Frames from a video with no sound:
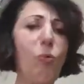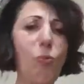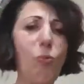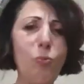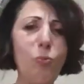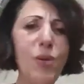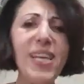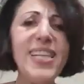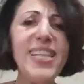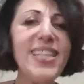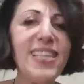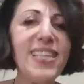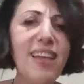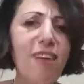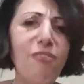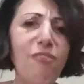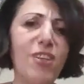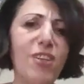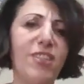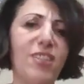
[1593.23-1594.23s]
We
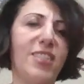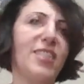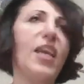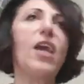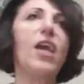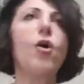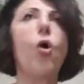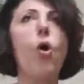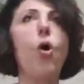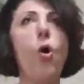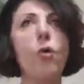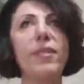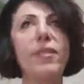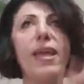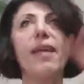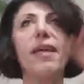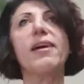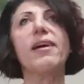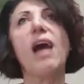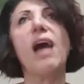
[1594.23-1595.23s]
never say, oh,
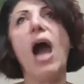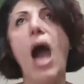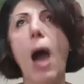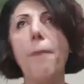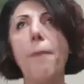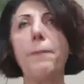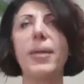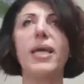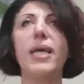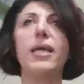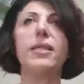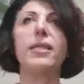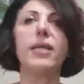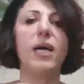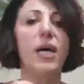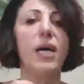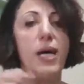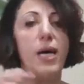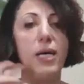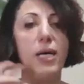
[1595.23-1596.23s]
they copied
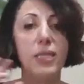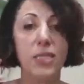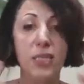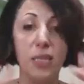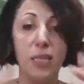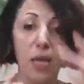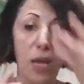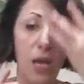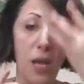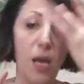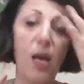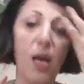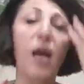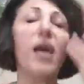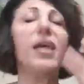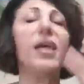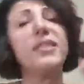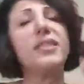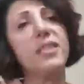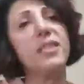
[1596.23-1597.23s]
us.
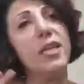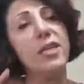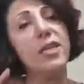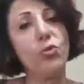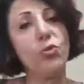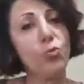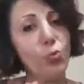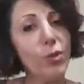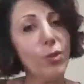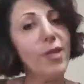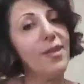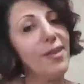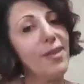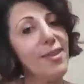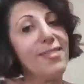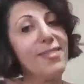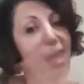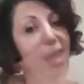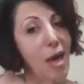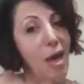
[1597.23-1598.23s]
It's
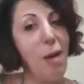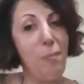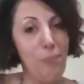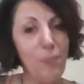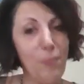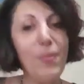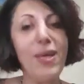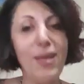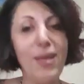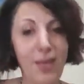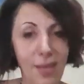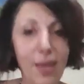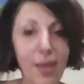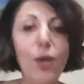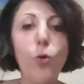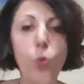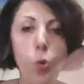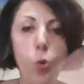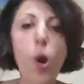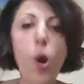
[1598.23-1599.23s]
really them
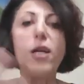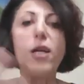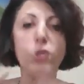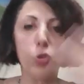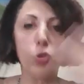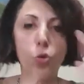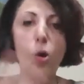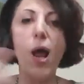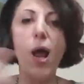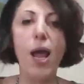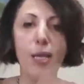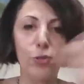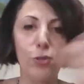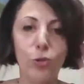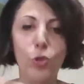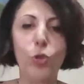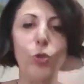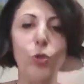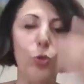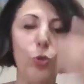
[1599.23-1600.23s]
who are
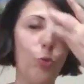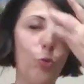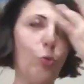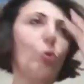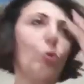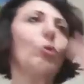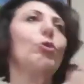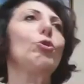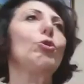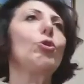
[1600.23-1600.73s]
trying to,